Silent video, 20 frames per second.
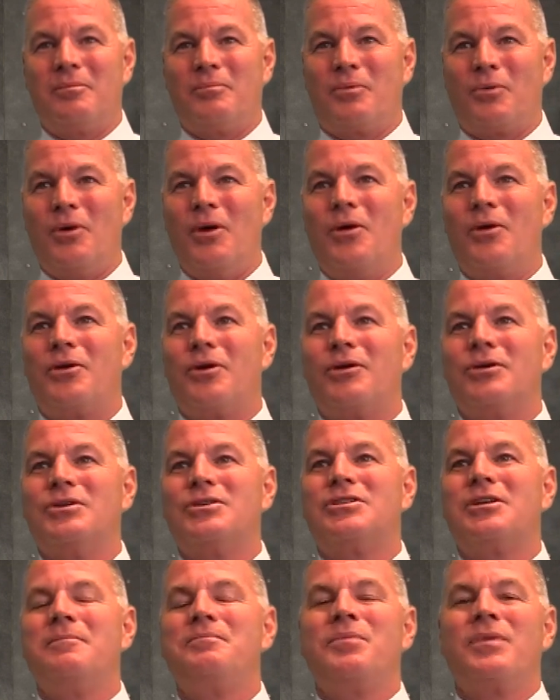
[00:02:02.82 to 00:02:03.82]

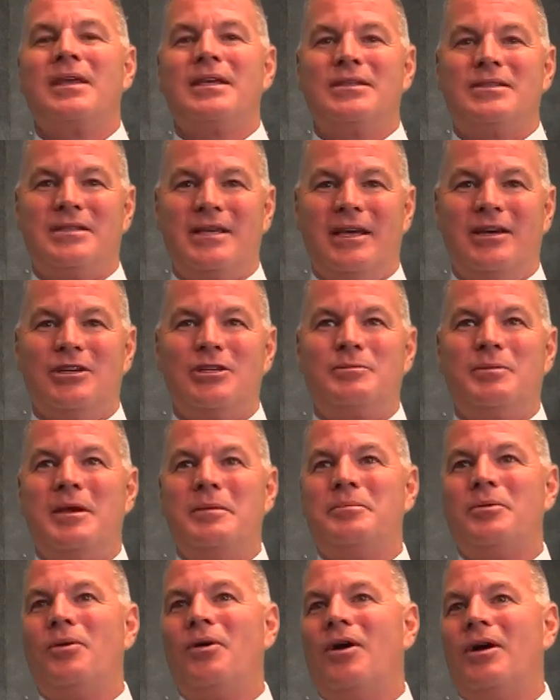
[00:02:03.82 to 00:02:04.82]
brokers,
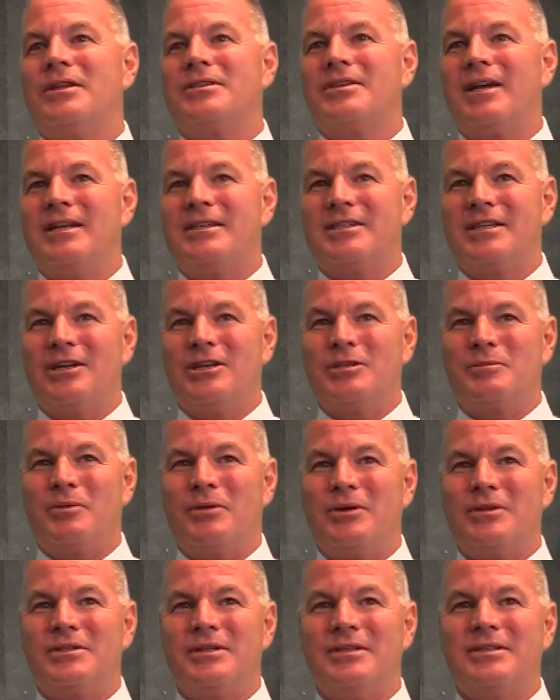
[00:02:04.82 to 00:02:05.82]
salespeople, on-site
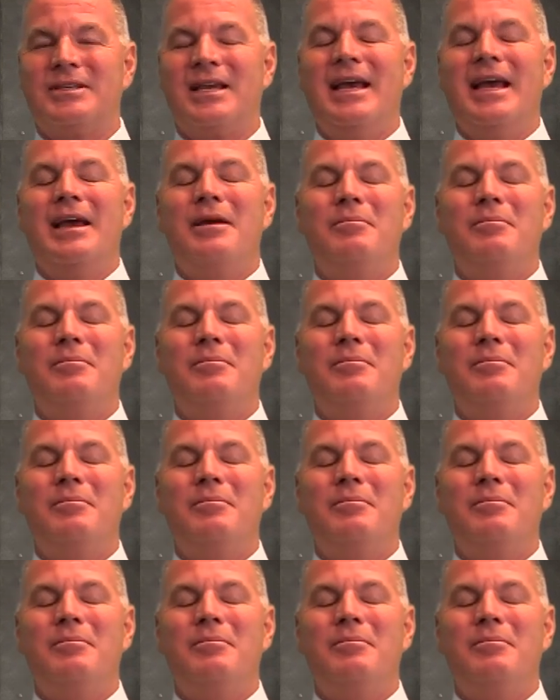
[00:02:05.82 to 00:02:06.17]
salespersons.